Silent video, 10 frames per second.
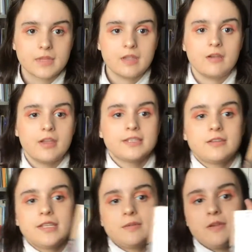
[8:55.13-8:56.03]
Okay, so
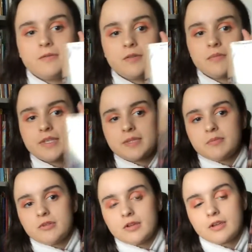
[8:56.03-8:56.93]
this one from this
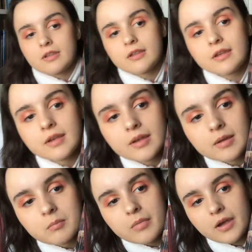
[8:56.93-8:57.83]
book
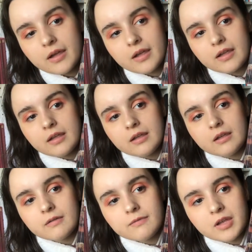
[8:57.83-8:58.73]
by
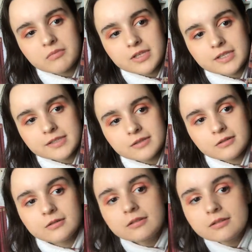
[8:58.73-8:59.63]
Family
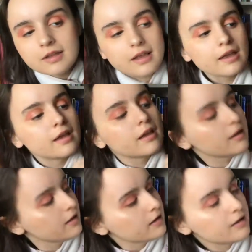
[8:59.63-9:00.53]
Circle.
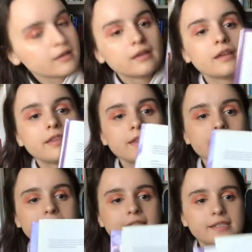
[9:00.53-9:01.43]
I think
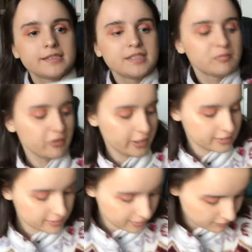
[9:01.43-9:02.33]
that's a Disney brand
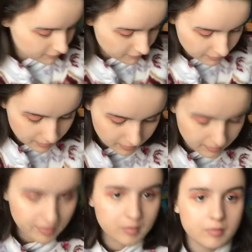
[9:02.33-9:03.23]
now.
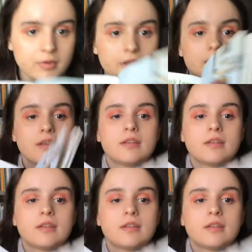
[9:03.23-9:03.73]
But